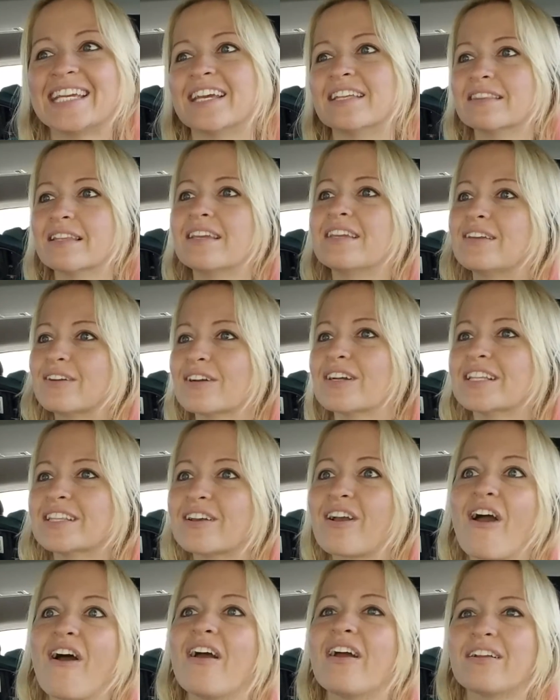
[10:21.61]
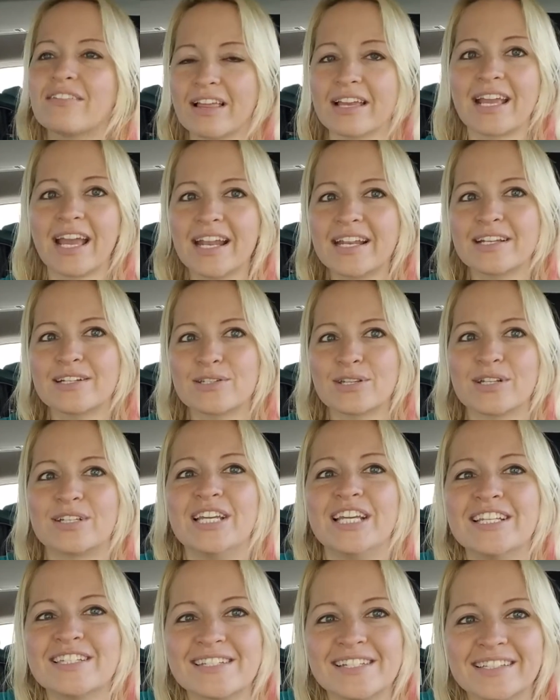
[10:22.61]
And like, you're in the car like headed to
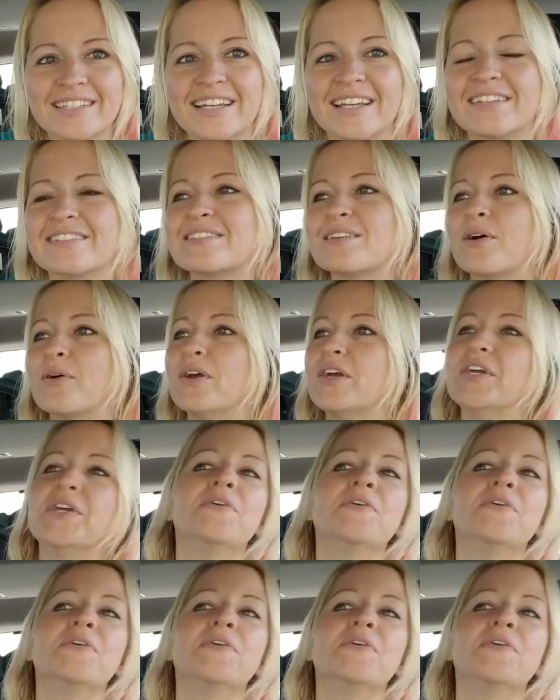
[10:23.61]
Disneyland, so